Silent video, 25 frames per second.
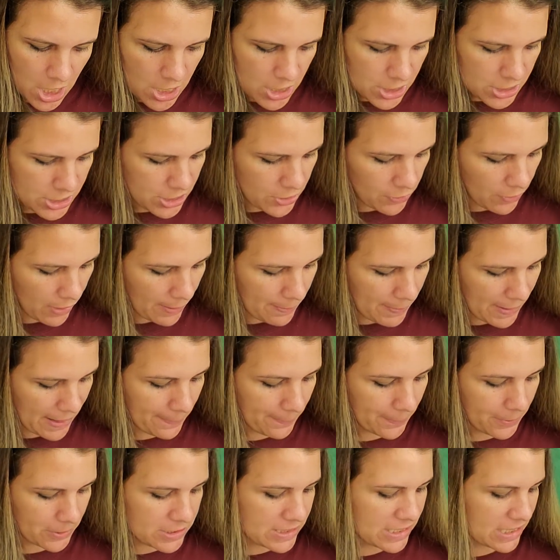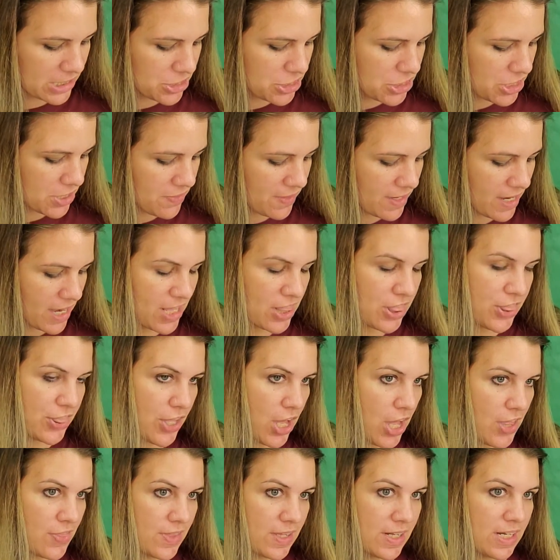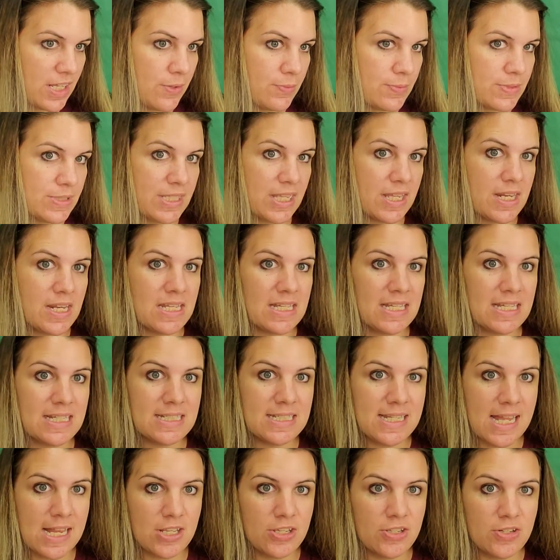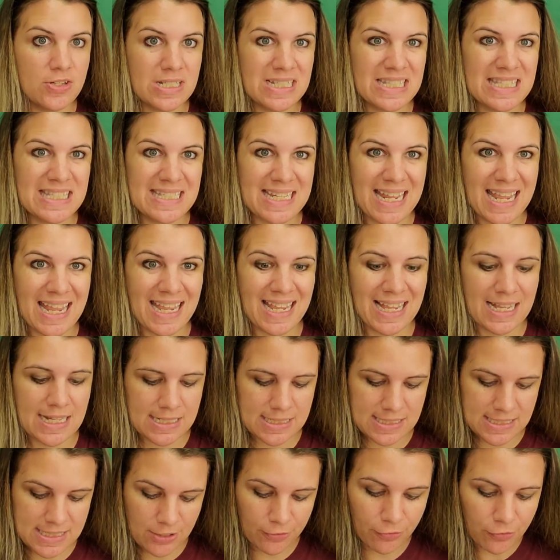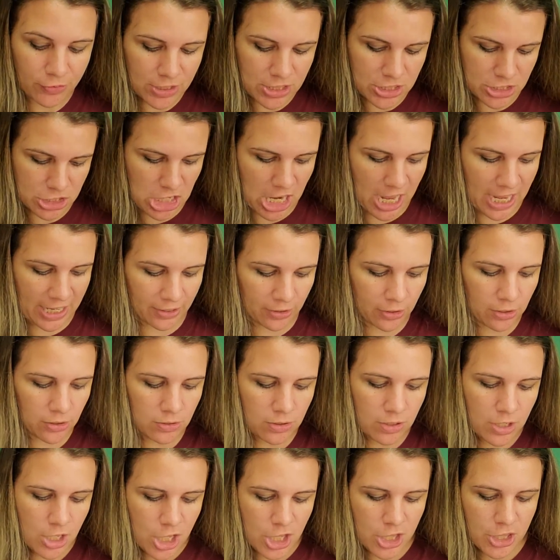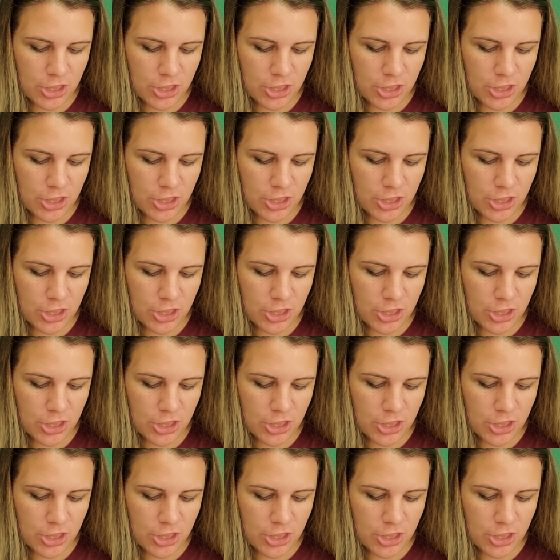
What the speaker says: So I made a prediction that I thought that he was going to continue to stay a different child